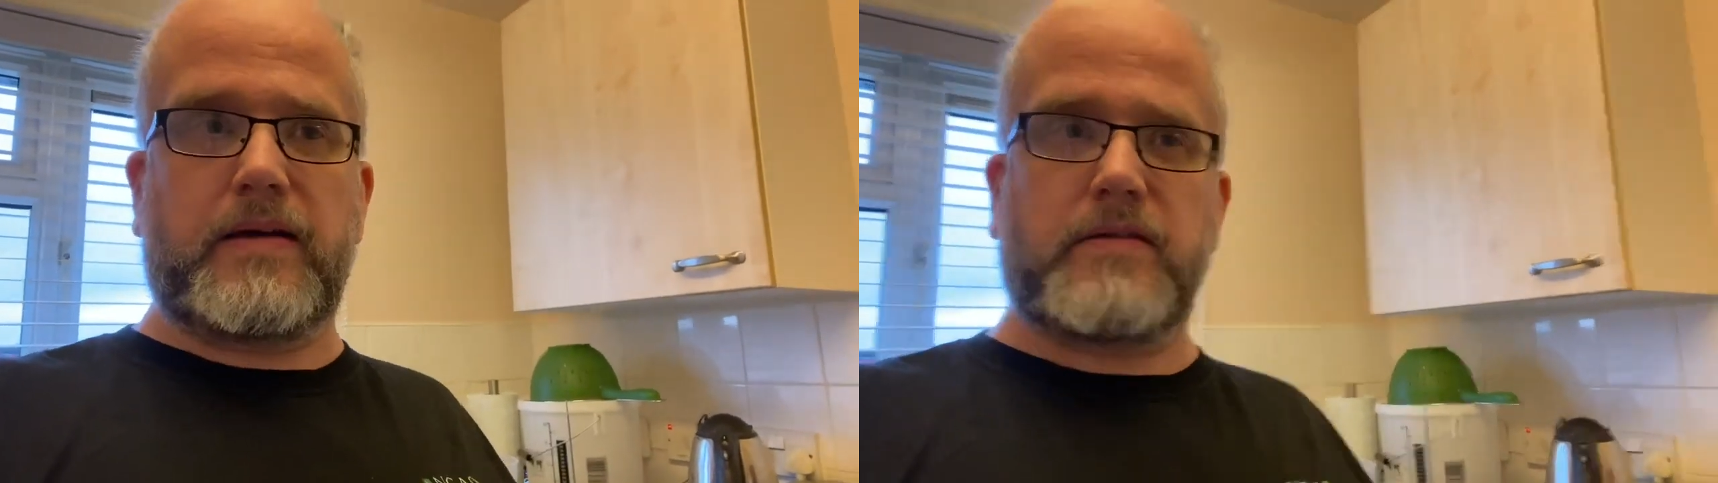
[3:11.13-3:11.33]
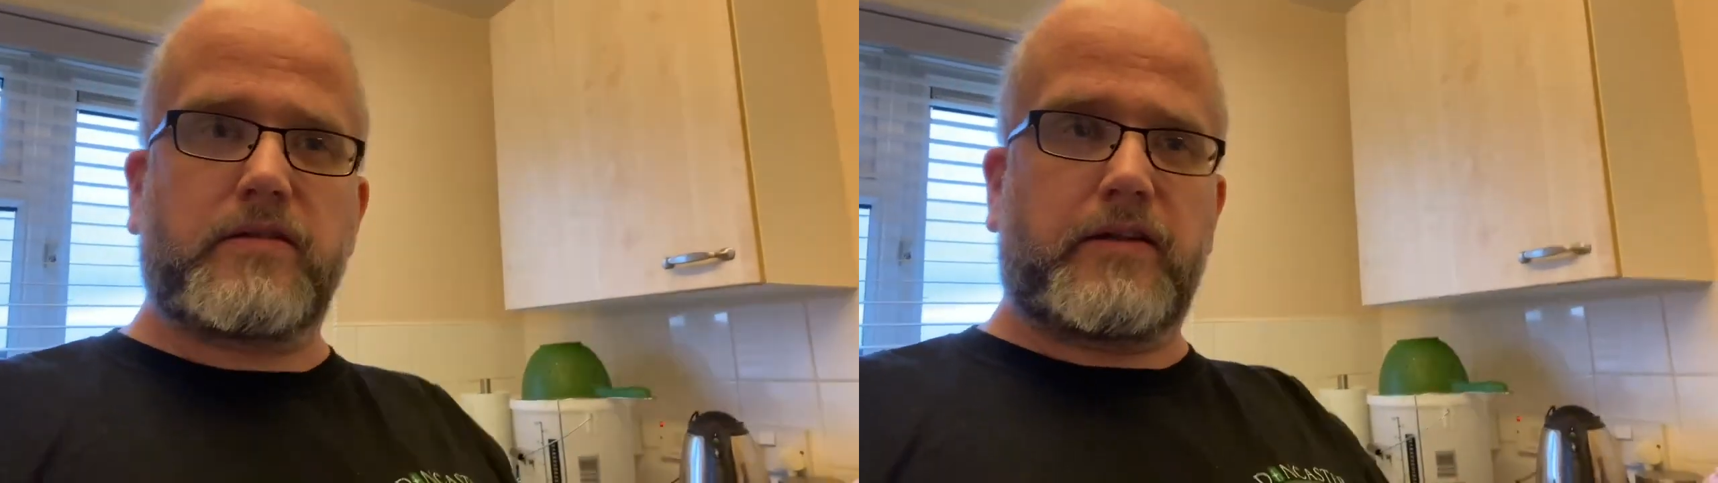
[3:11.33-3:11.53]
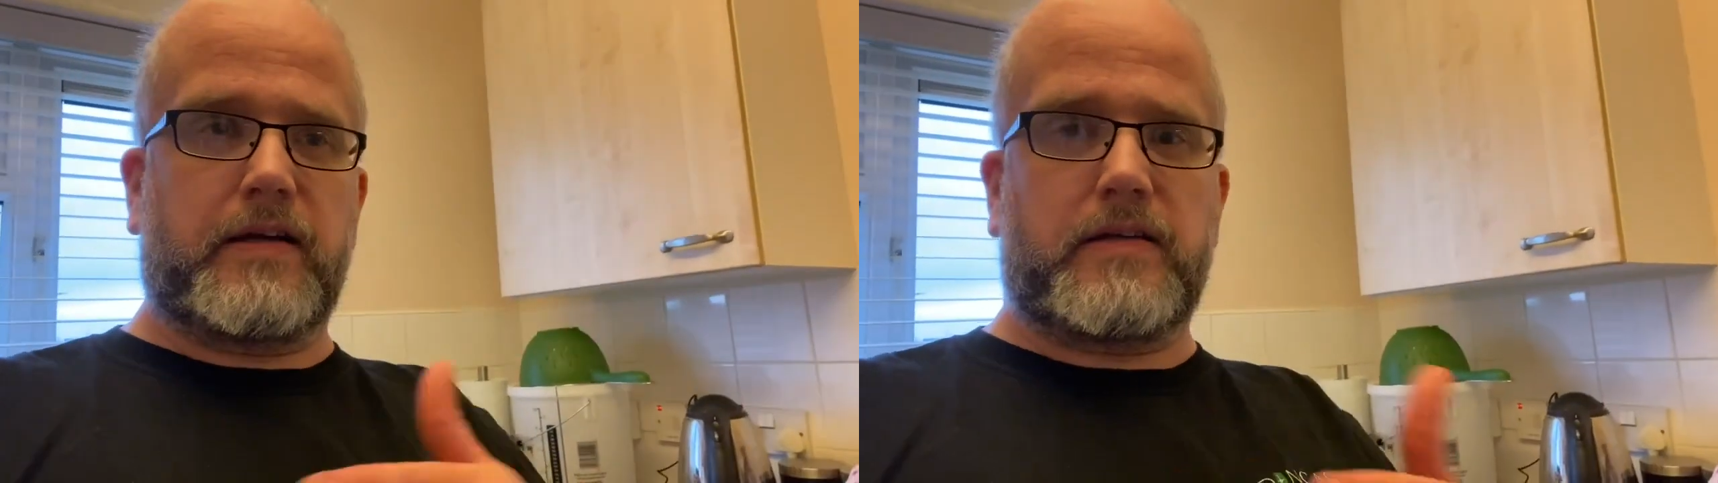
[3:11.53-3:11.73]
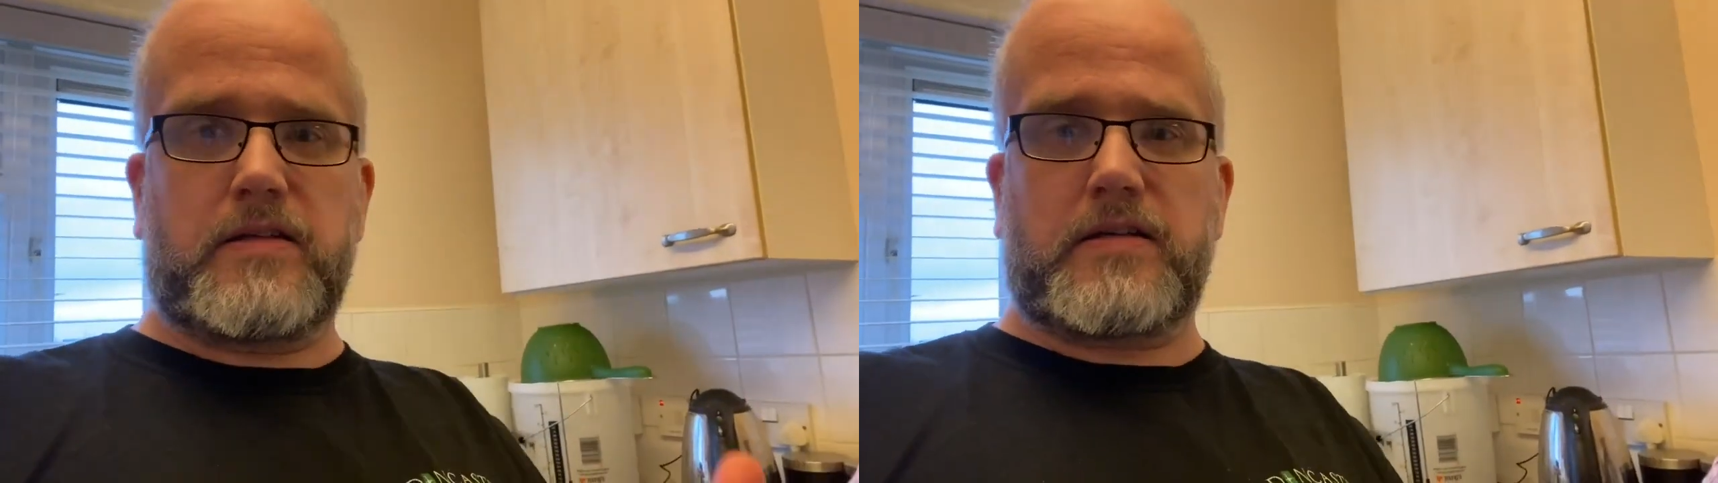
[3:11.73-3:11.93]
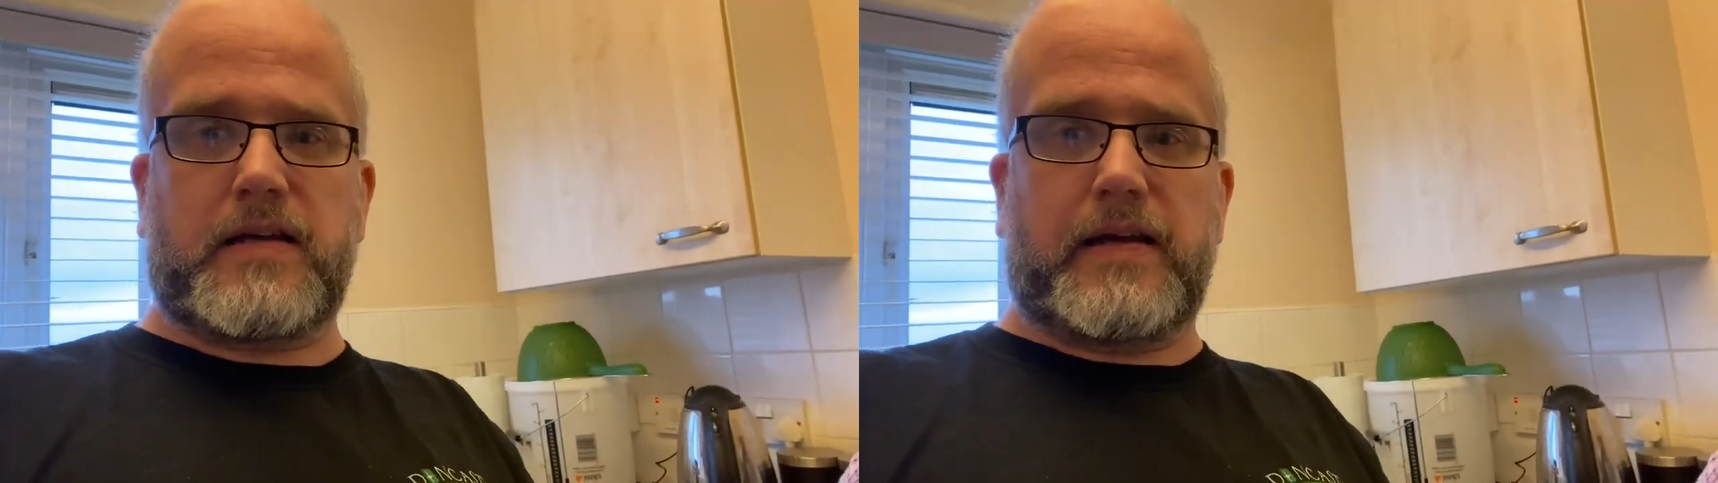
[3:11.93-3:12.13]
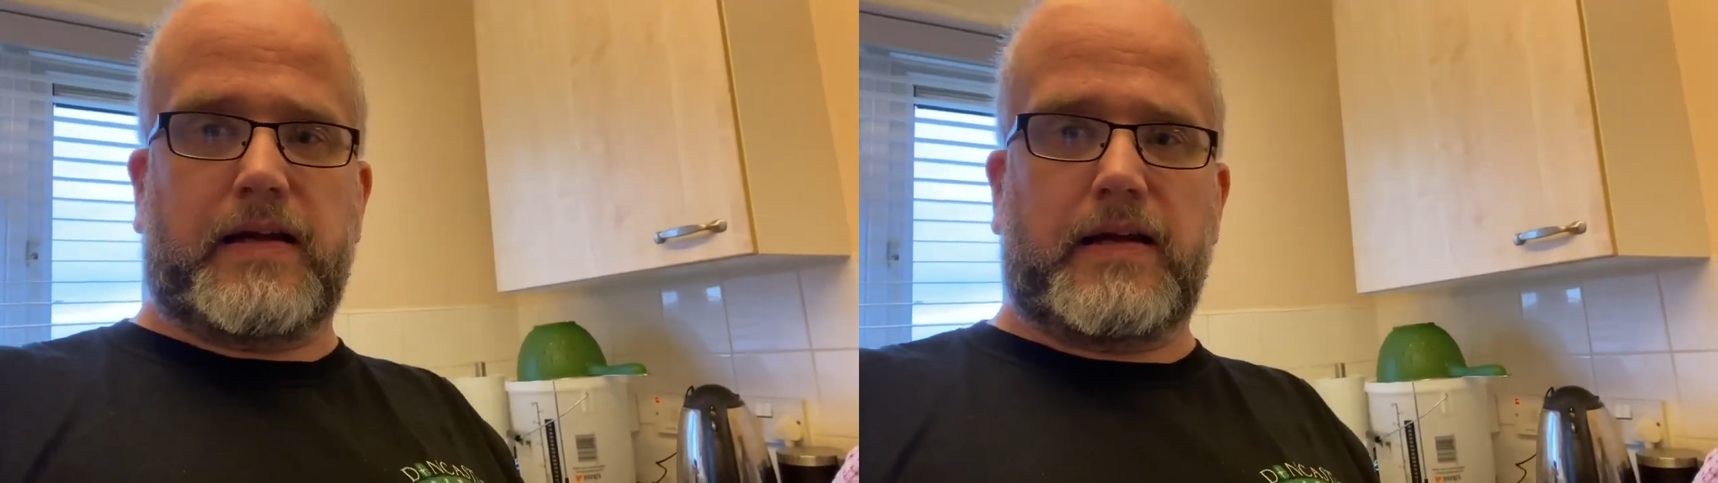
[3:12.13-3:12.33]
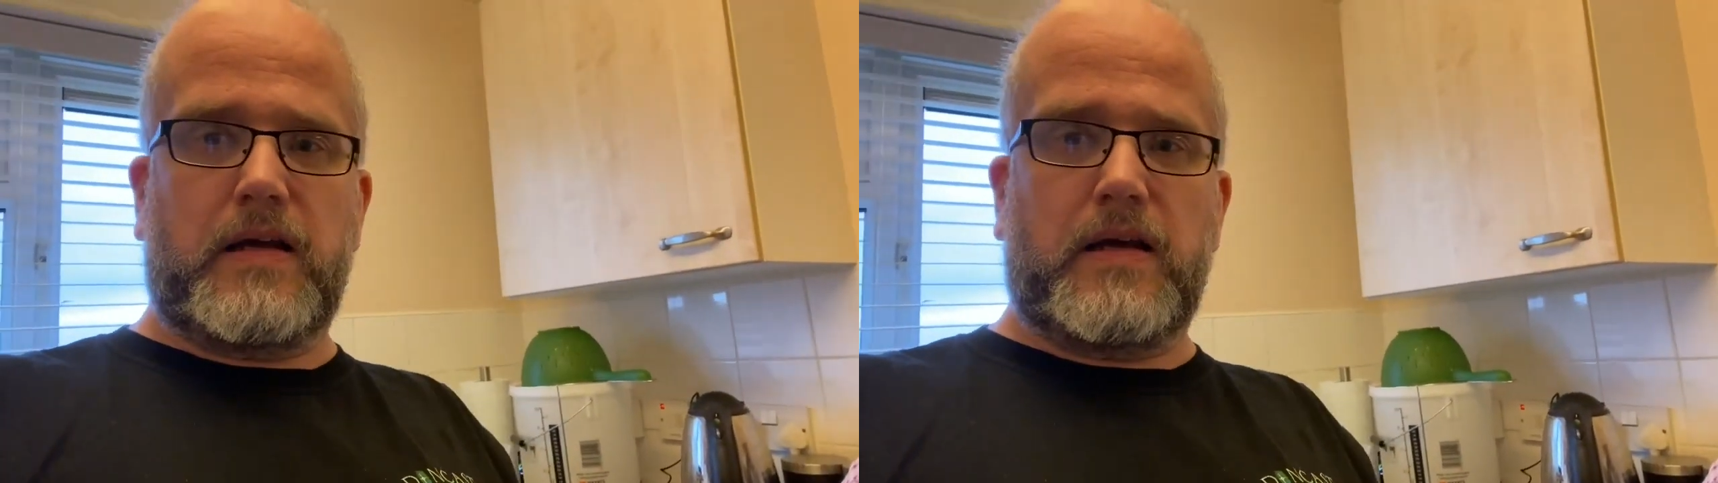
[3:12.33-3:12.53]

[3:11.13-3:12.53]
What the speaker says: so that you can see